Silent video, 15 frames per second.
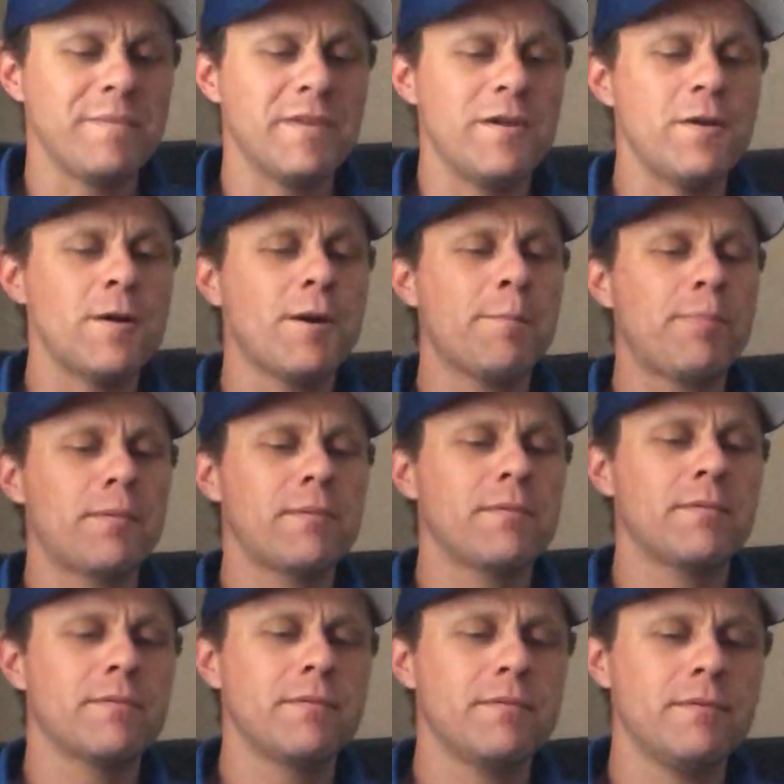Yerp,
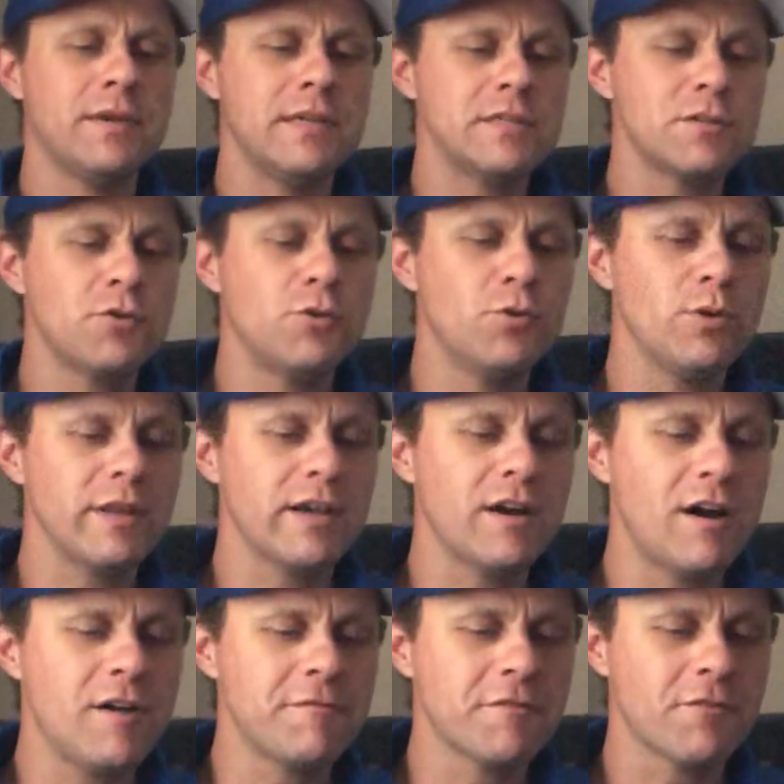it's cooling
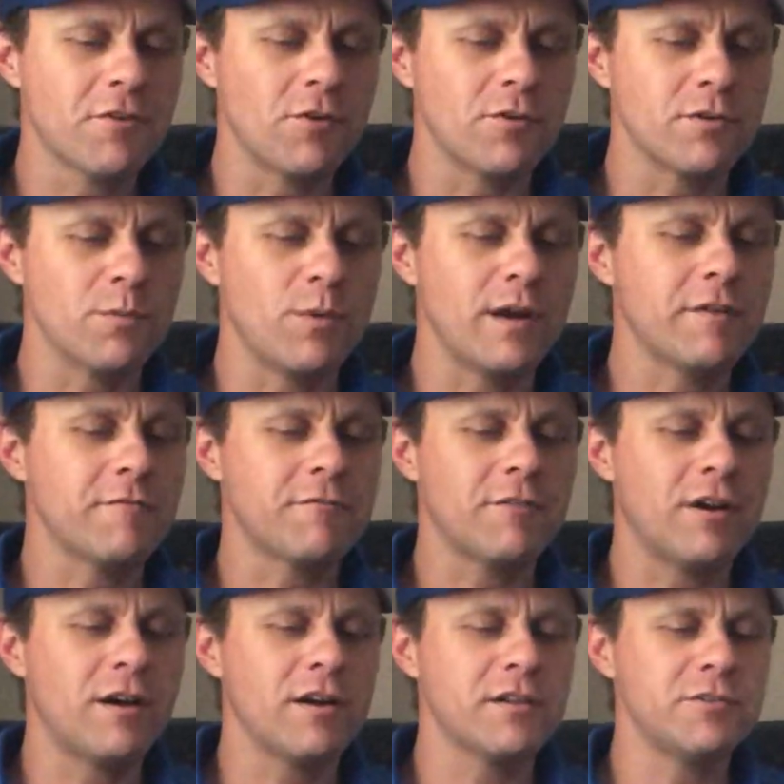off, croaked one
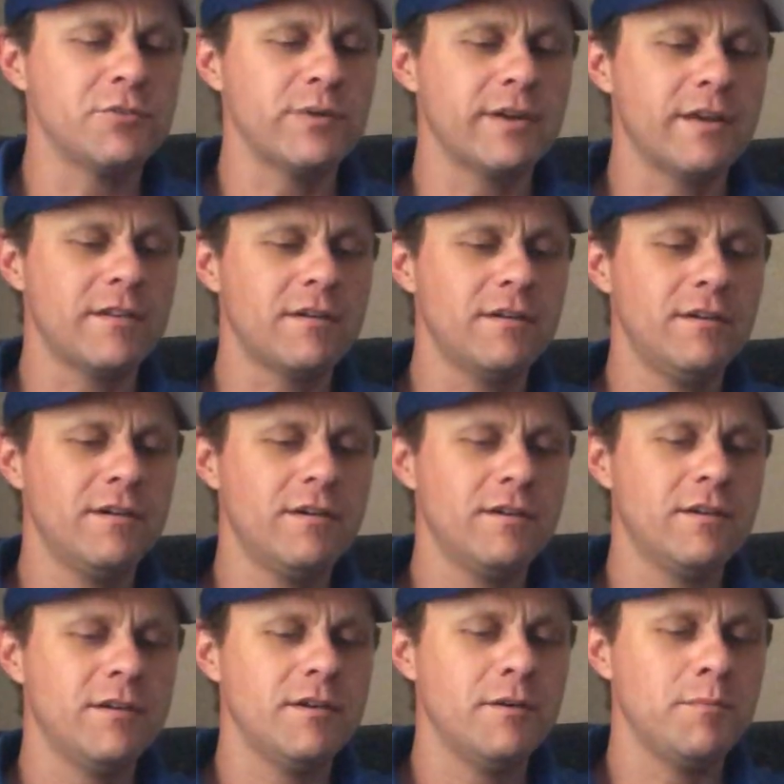frog to another.
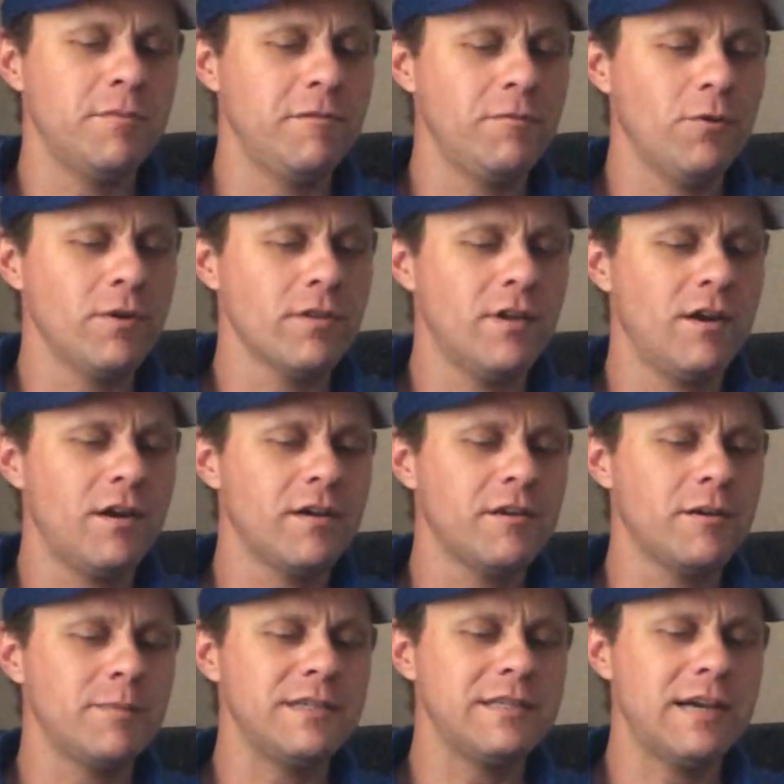Before long,
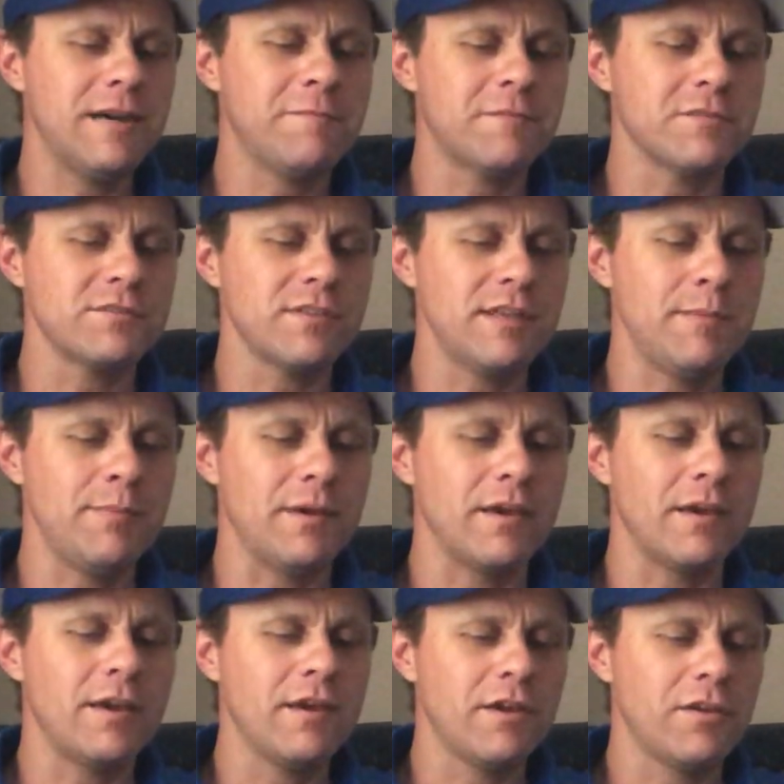it'll be time for
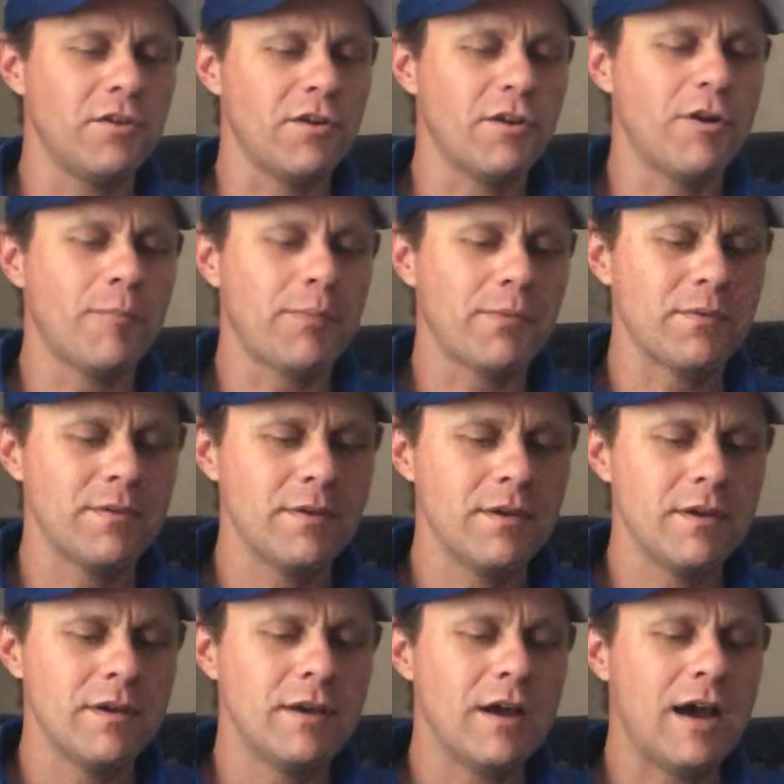sleeping. Yerp,
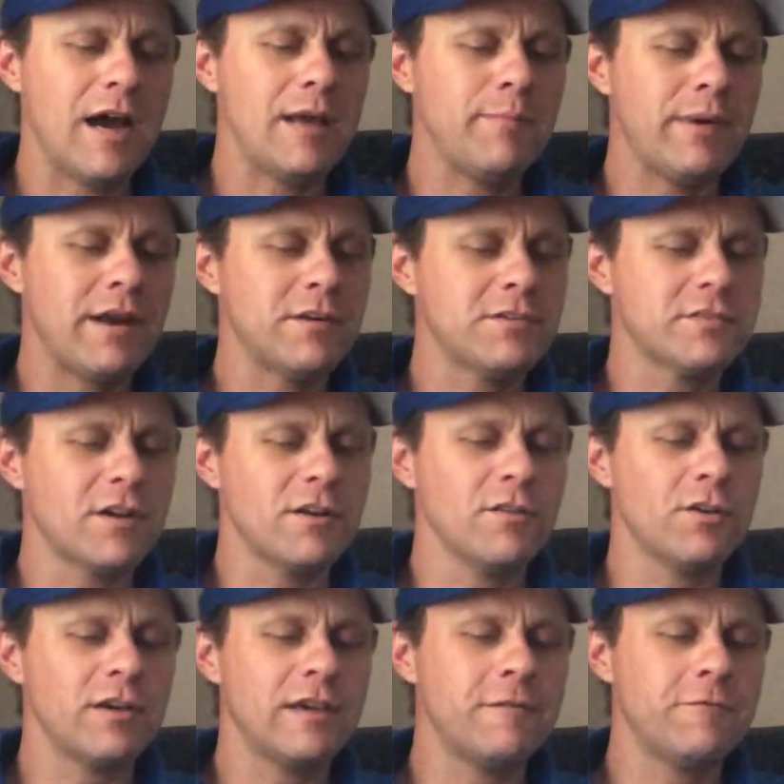I'd better start
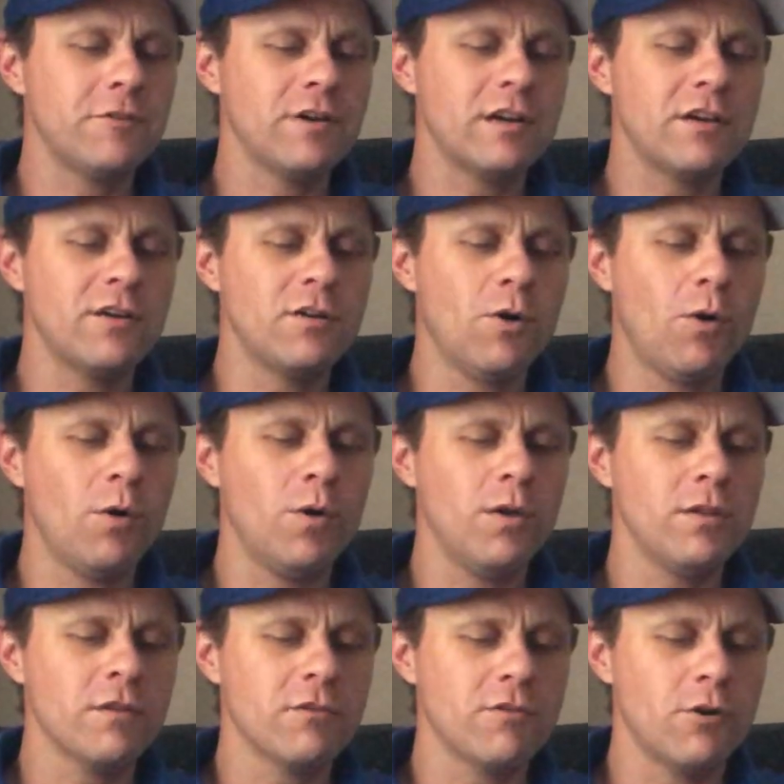looking for a good
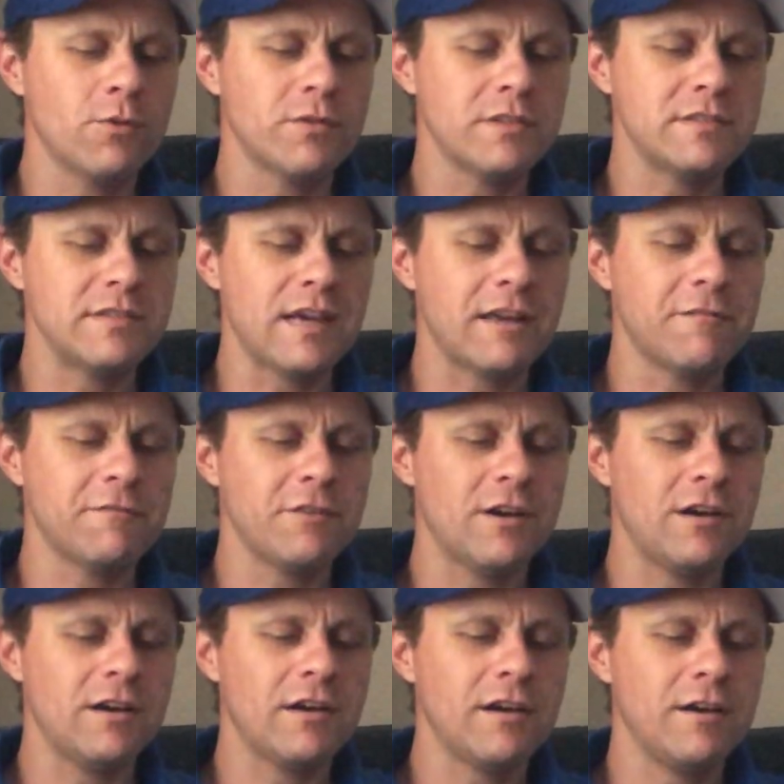hole, croaked the second
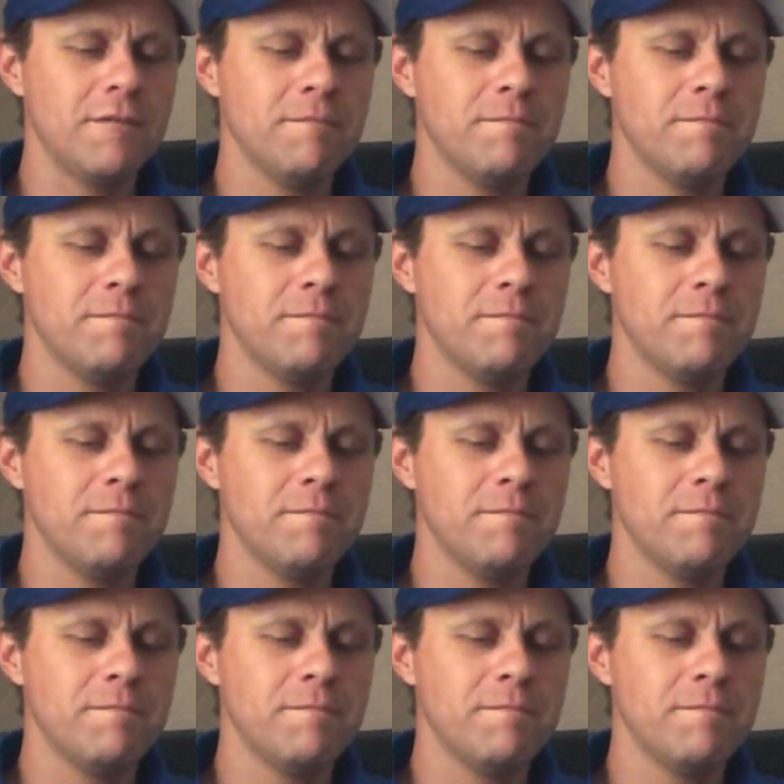frog.